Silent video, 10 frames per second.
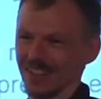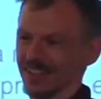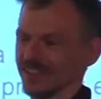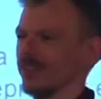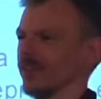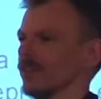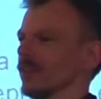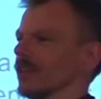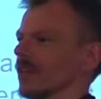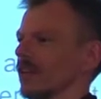So if you
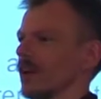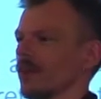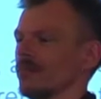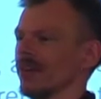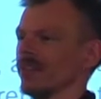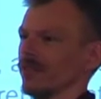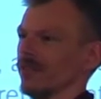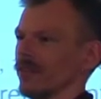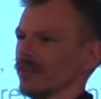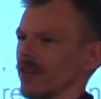look at a BIF,
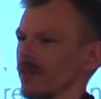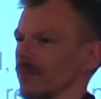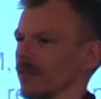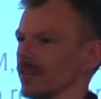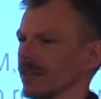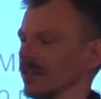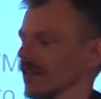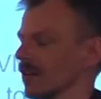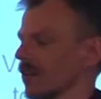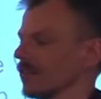for example,
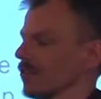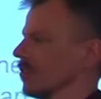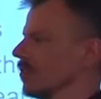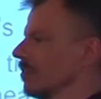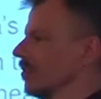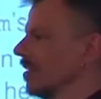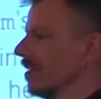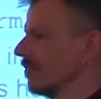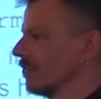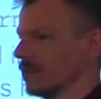contrary to a
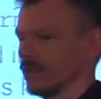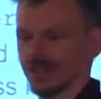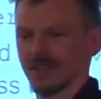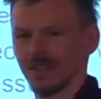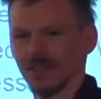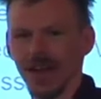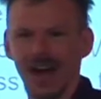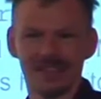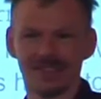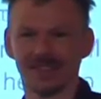NIF, which
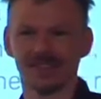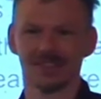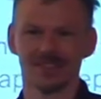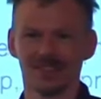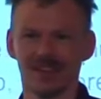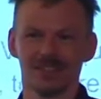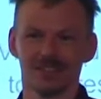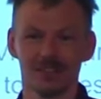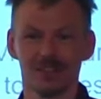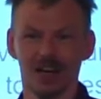has these
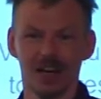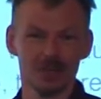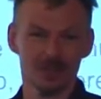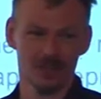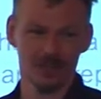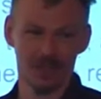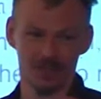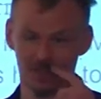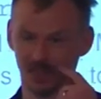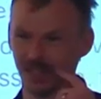structured types
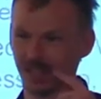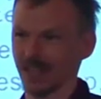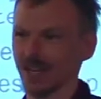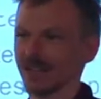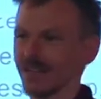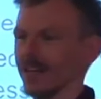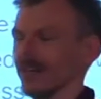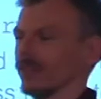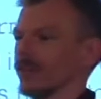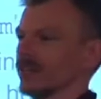and things like that,
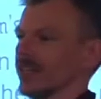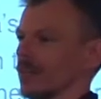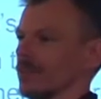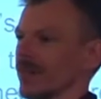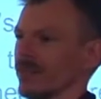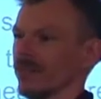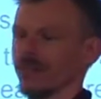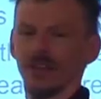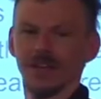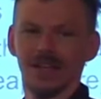if you look at a
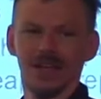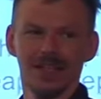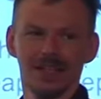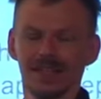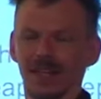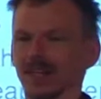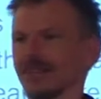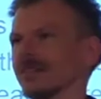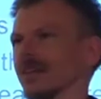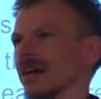BIF, it
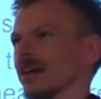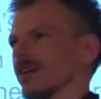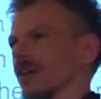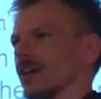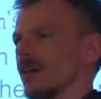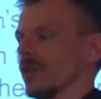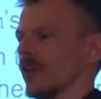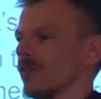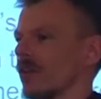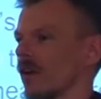takes like a couple
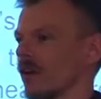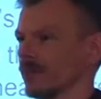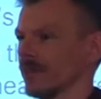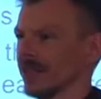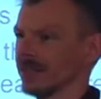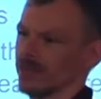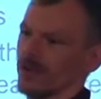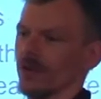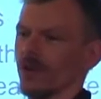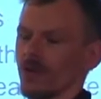of arguments,
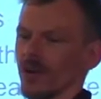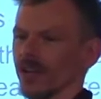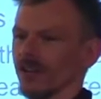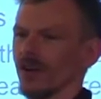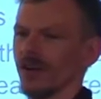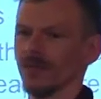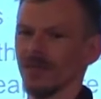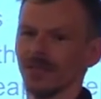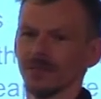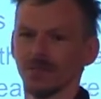or an array of
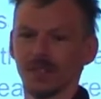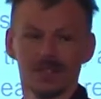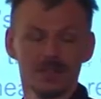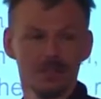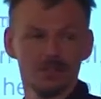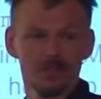arguments, which is the